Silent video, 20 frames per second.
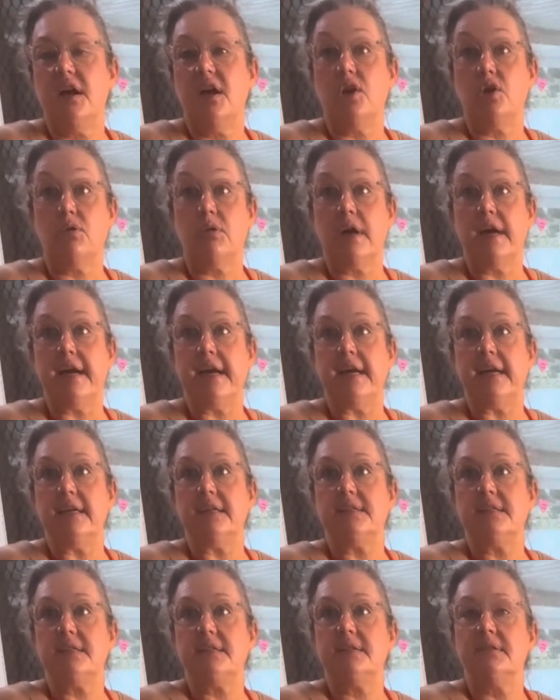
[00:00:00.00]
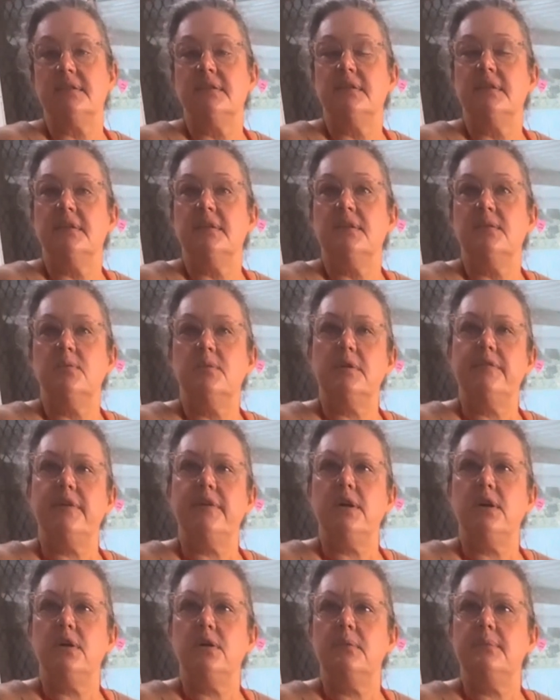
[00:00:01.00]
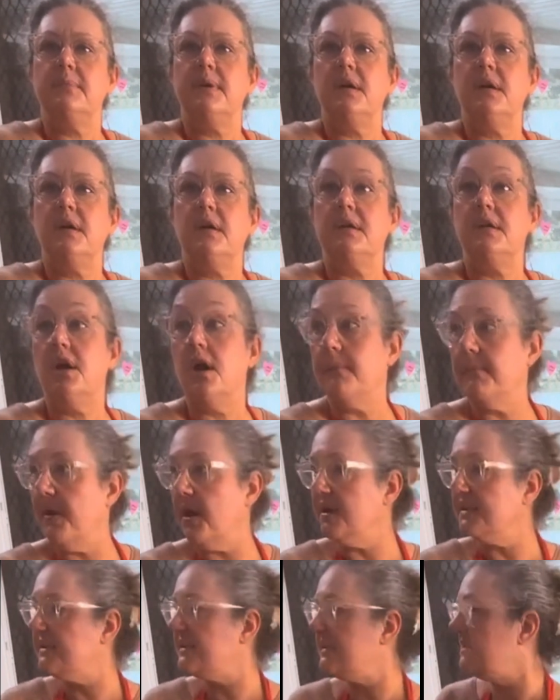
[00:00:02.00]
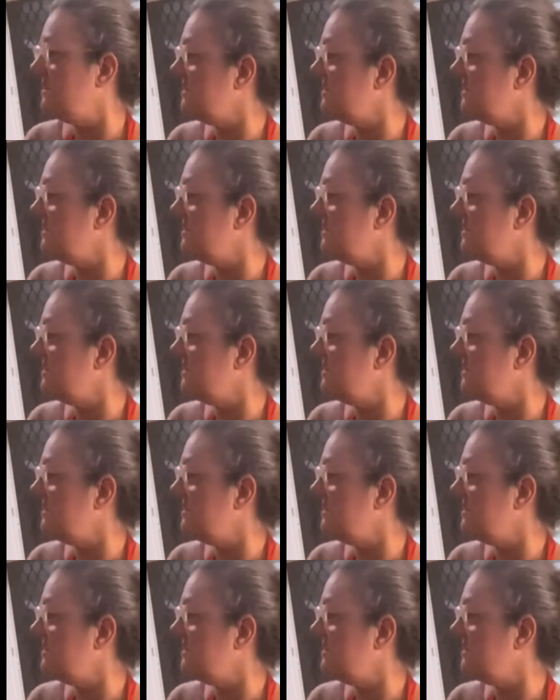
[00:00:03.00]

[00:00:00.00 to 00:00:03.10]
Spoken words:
Agreed. What have I got on mine? No, mine's